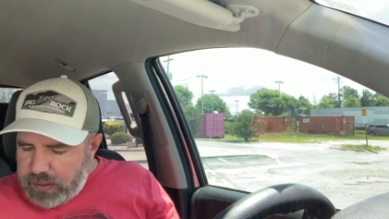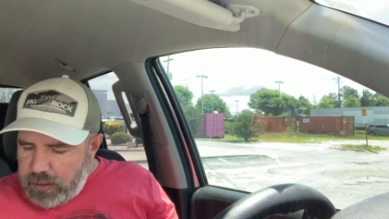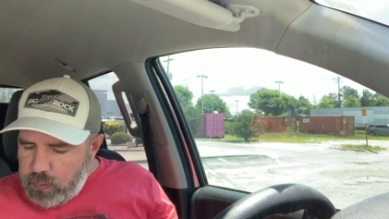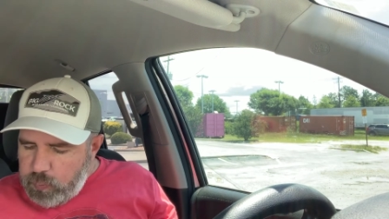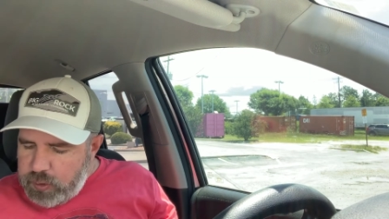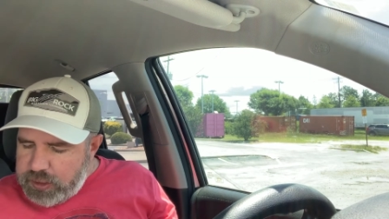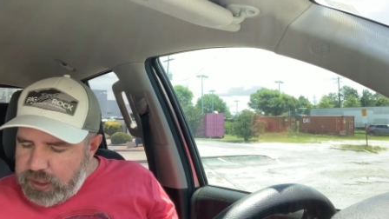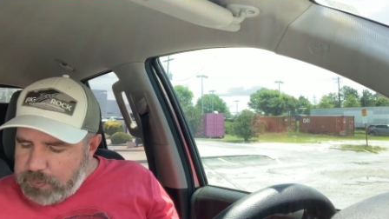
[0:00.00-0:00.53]

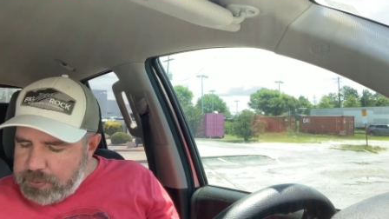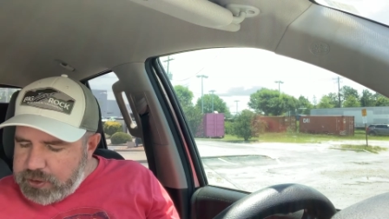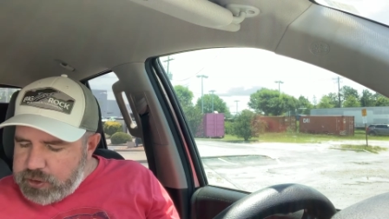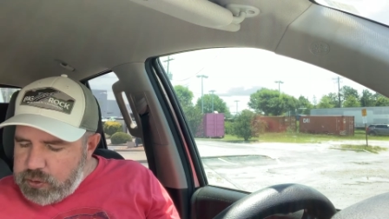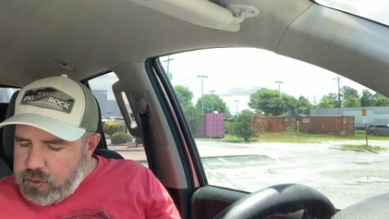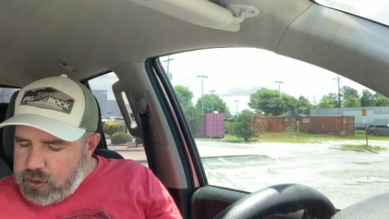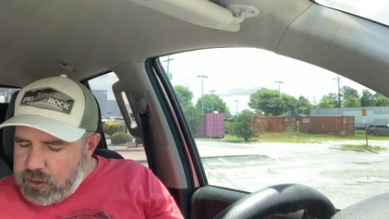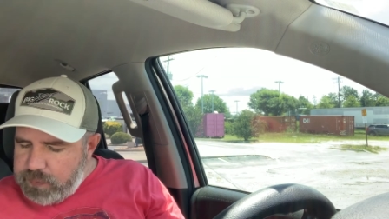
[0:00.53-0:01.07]
Went up to
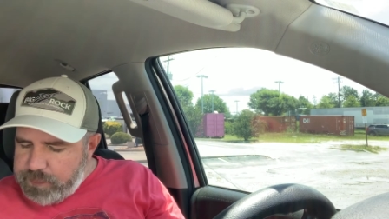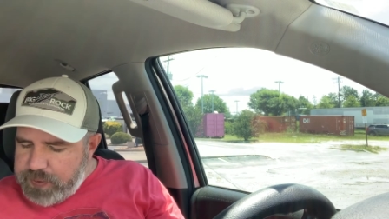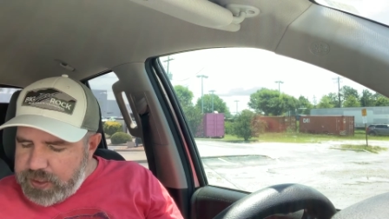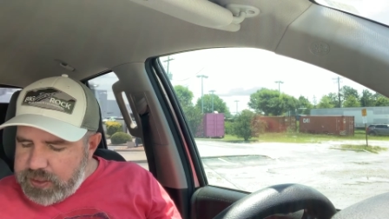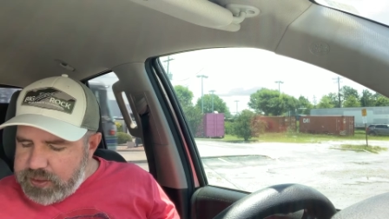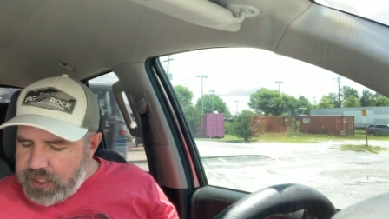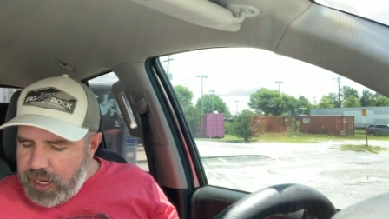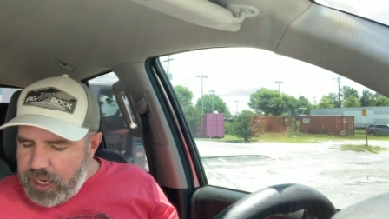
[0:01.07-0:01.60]

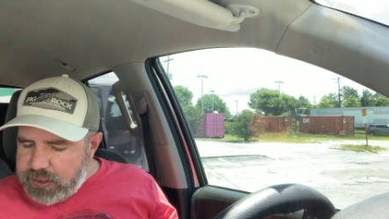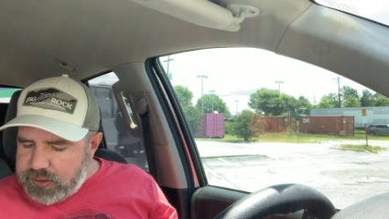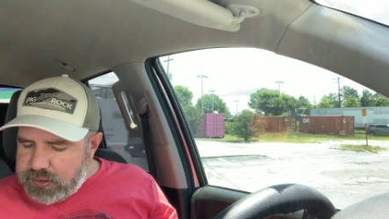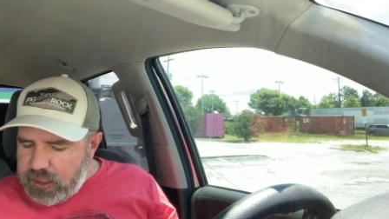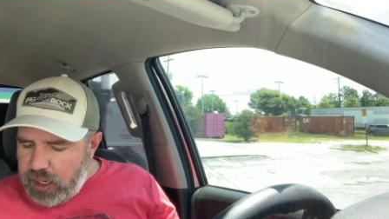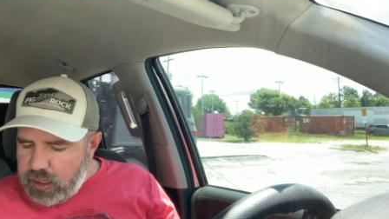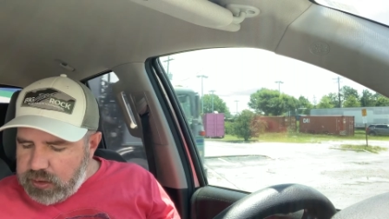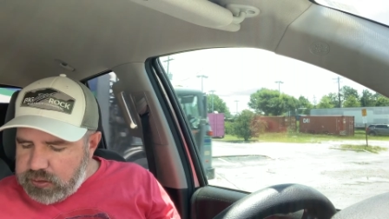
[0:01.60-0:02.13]

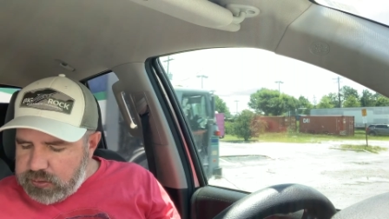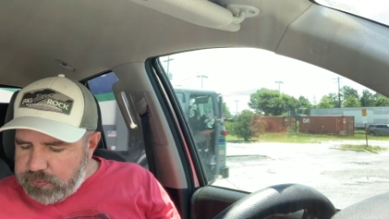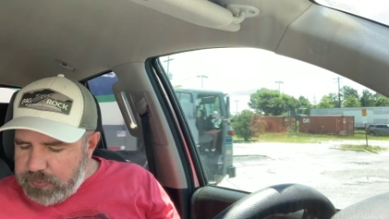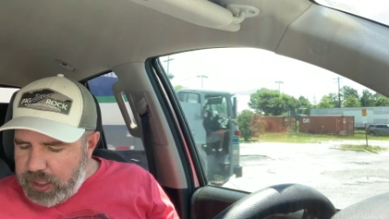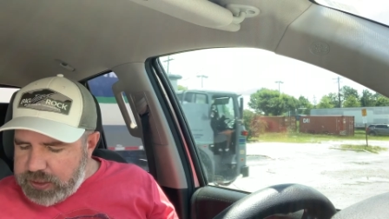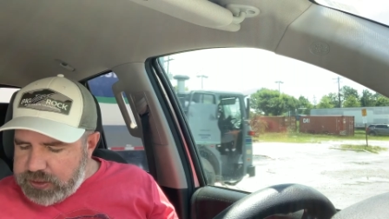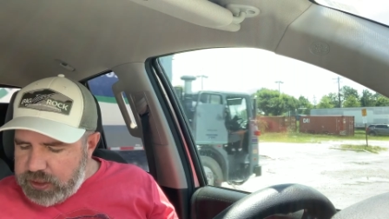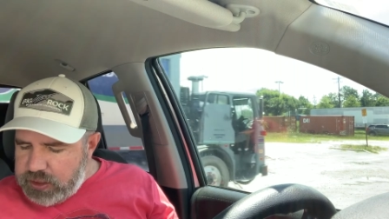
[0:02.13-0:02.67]
$250,000.
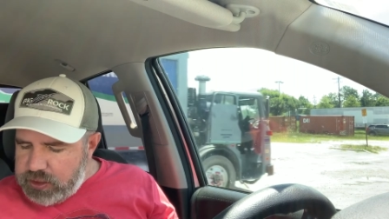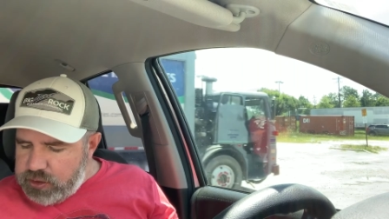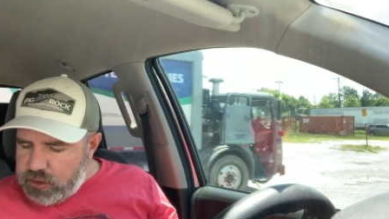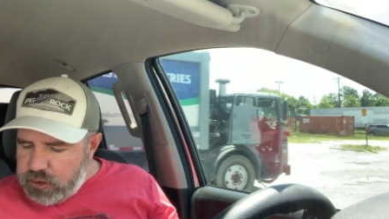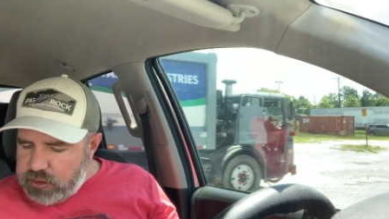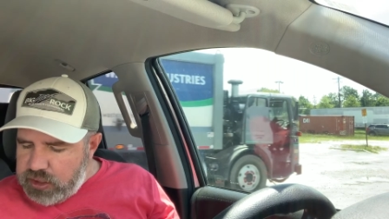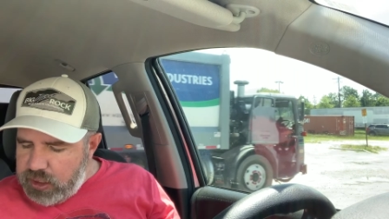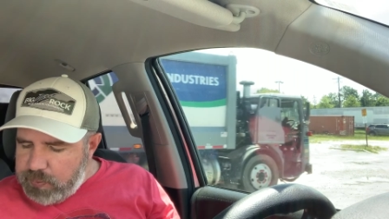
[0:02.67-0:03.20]
Match any of
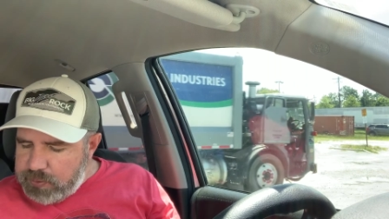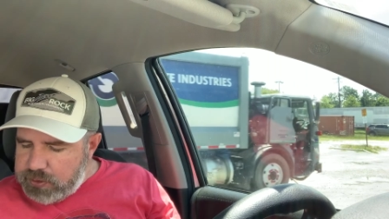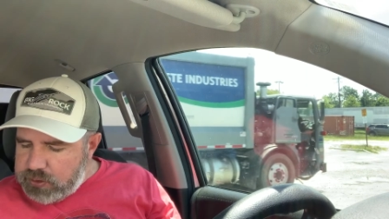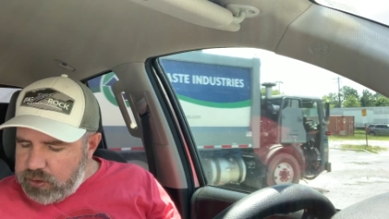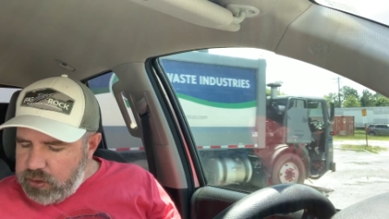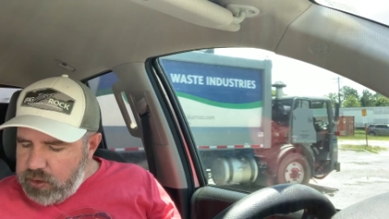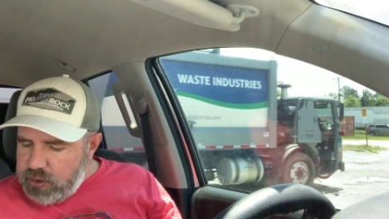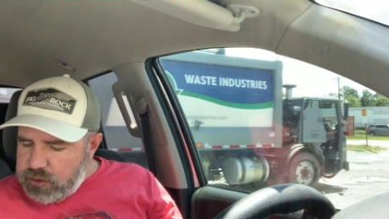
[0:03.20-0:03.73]
your numbers
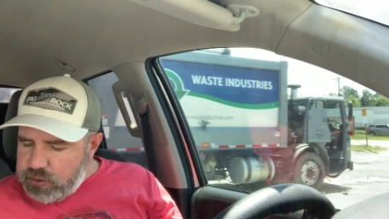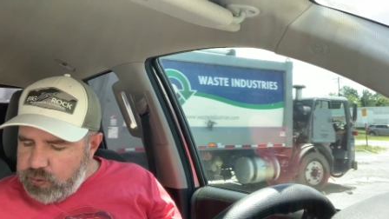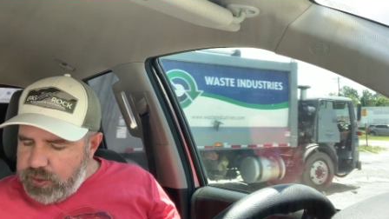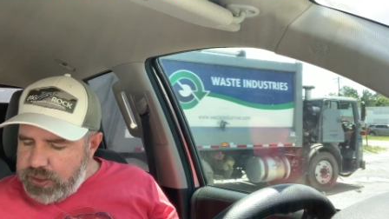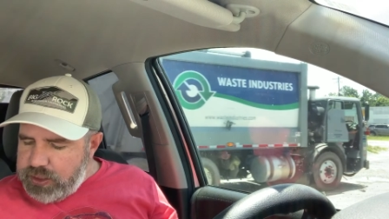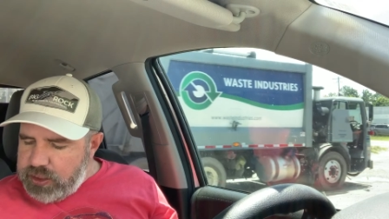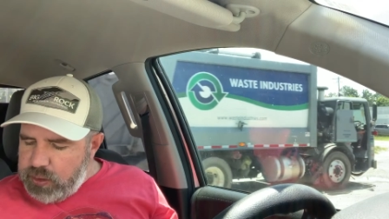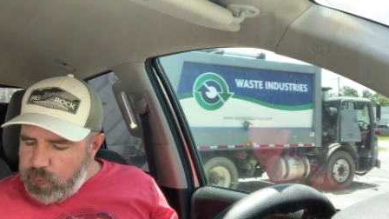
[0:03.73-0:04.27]
to
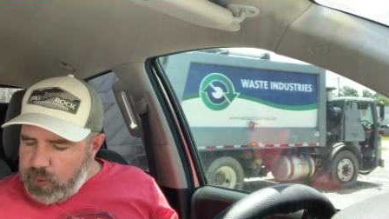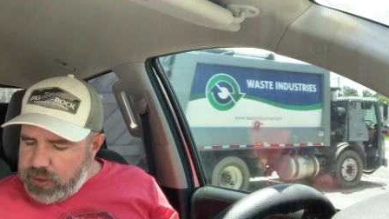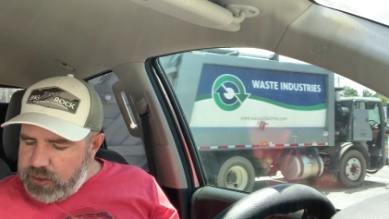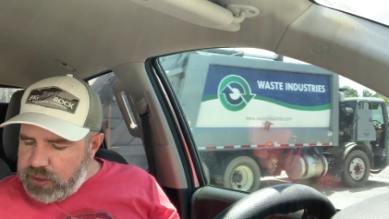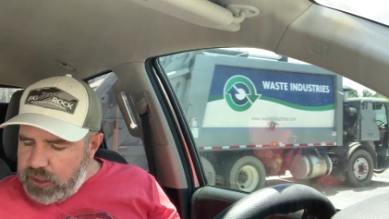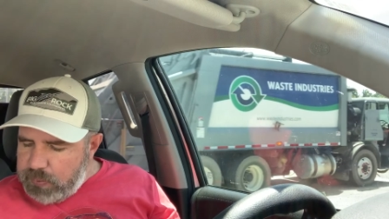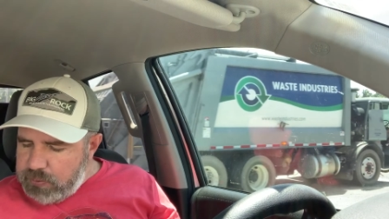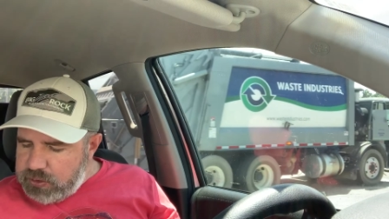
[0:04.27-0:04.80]
any of the
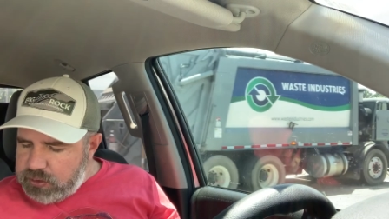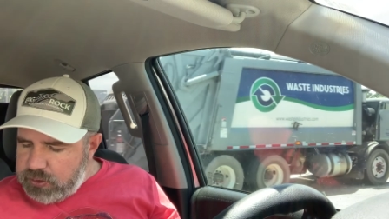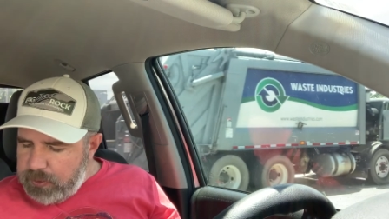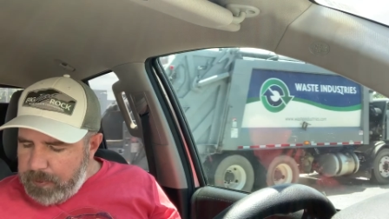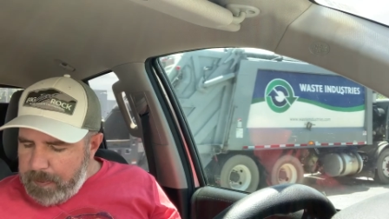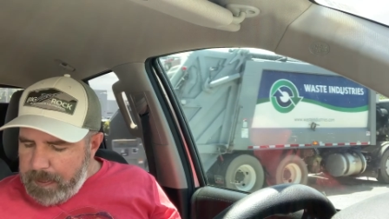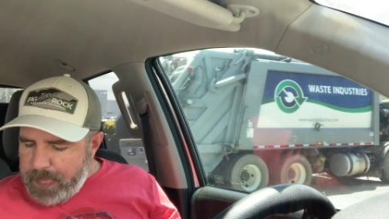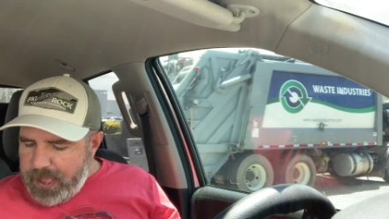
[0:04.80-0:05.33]
winning numbers.
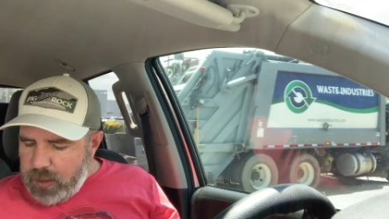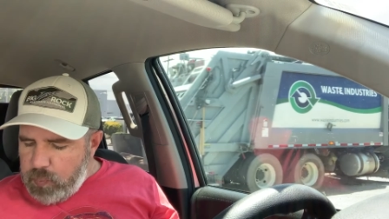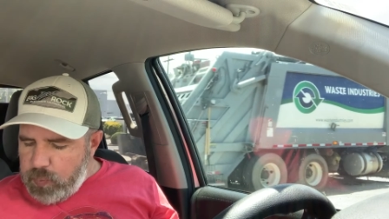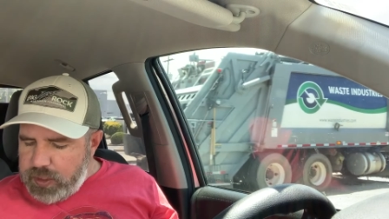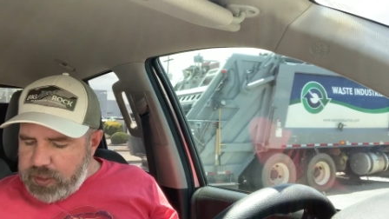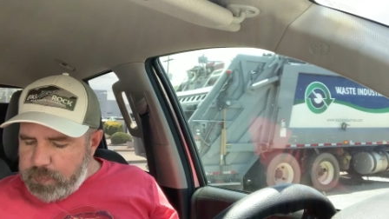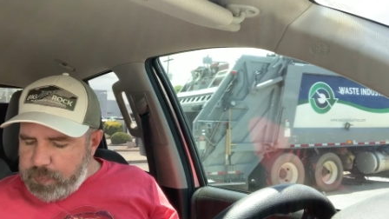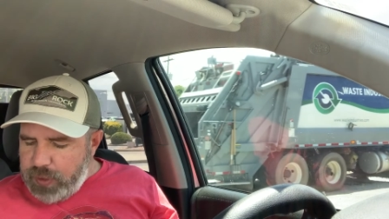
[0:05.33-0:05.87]

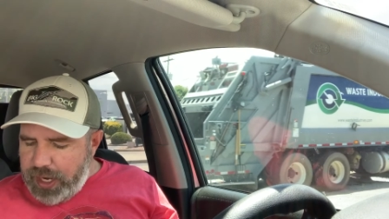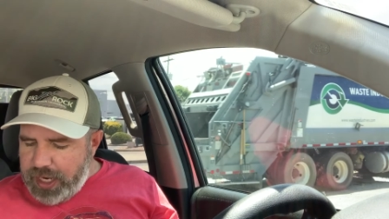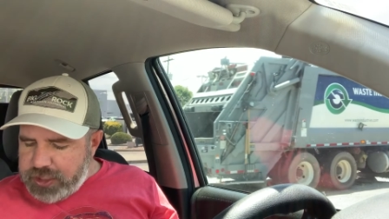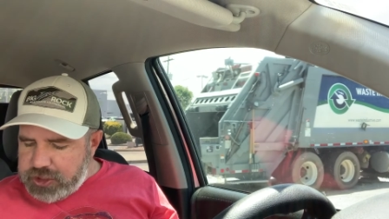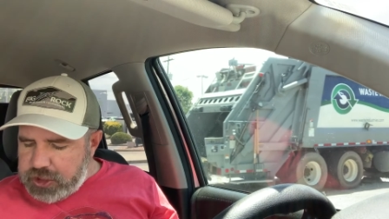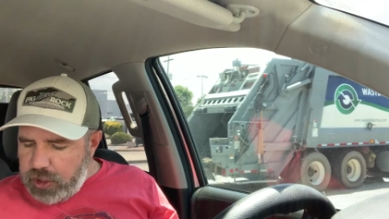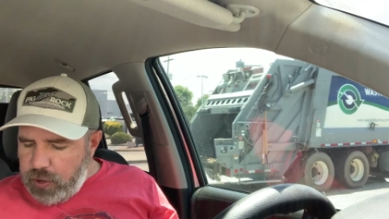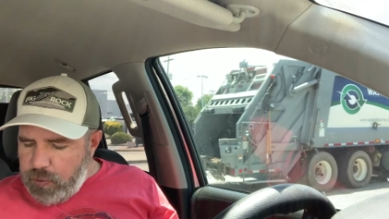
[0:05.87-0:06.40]
Win the
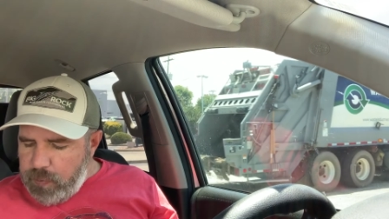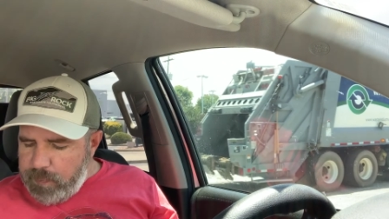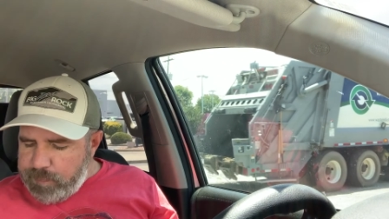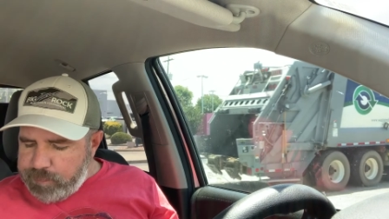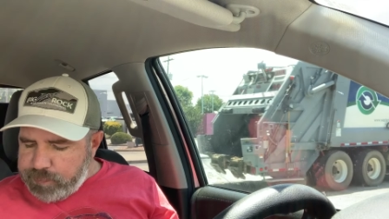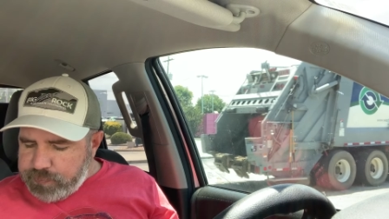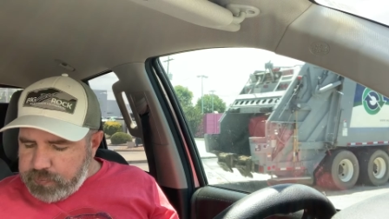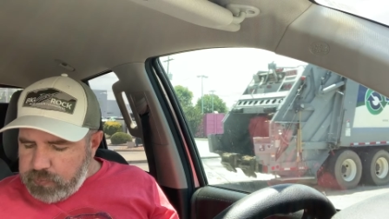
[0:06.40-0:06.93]
prize shown
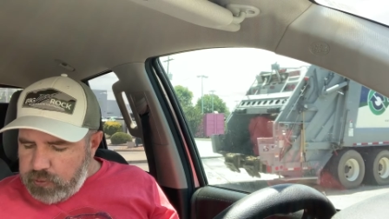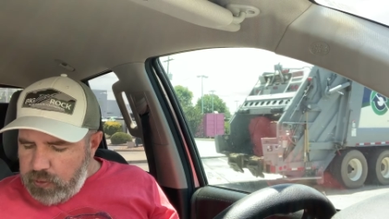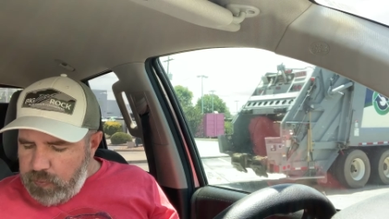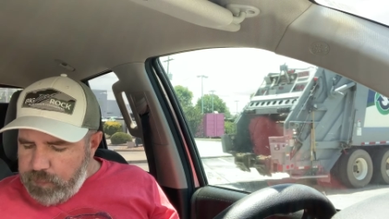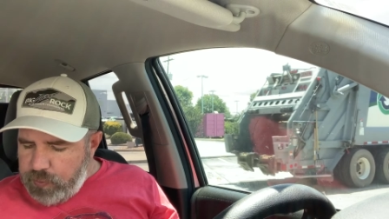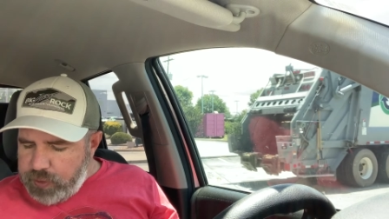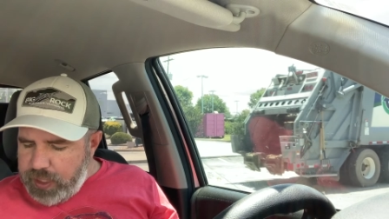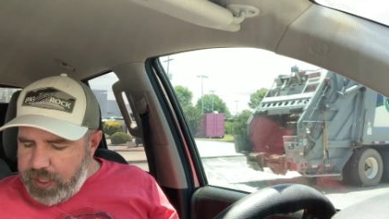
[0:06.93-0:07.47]

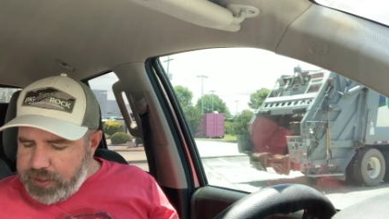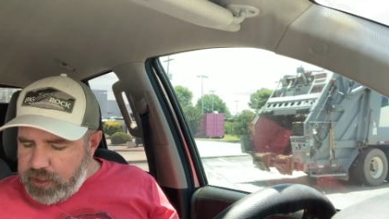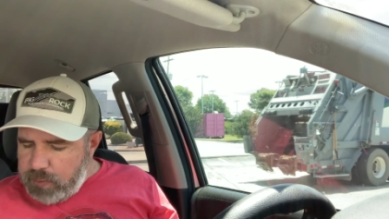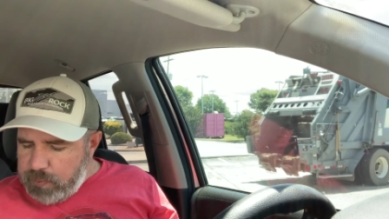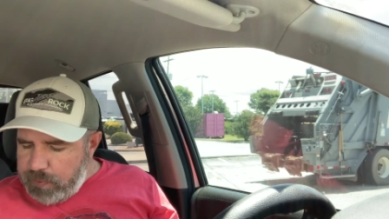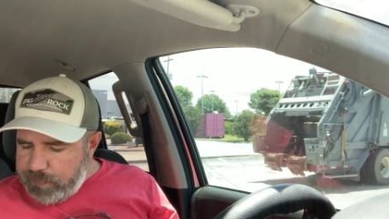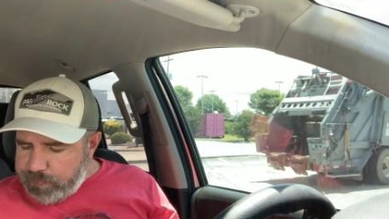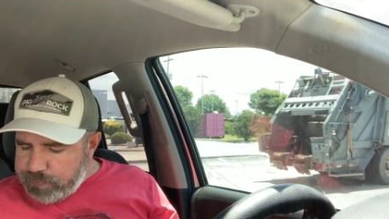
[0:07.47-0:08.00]
for that
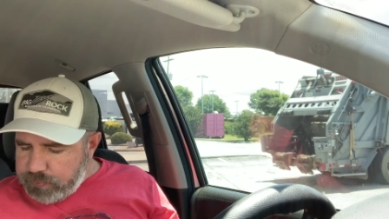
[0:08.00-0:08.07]
number.